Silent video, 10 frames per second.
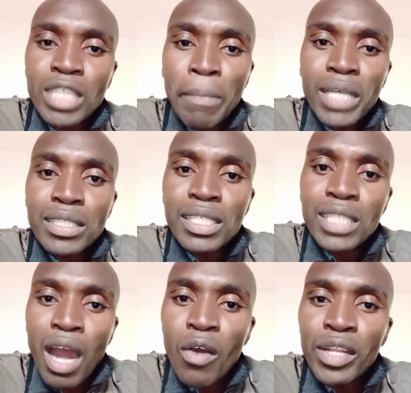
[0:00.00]
Chamisa sit
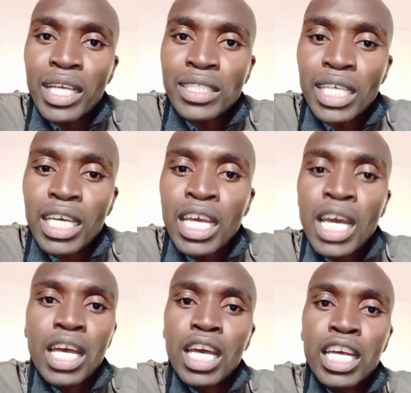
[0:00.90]
down and say,
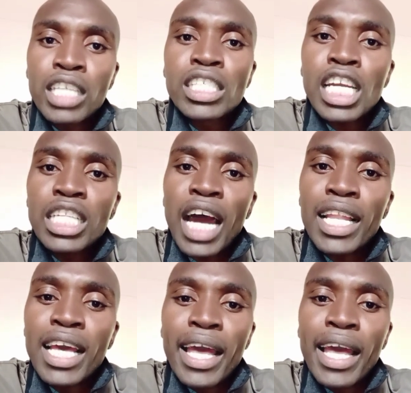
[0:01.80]
signal,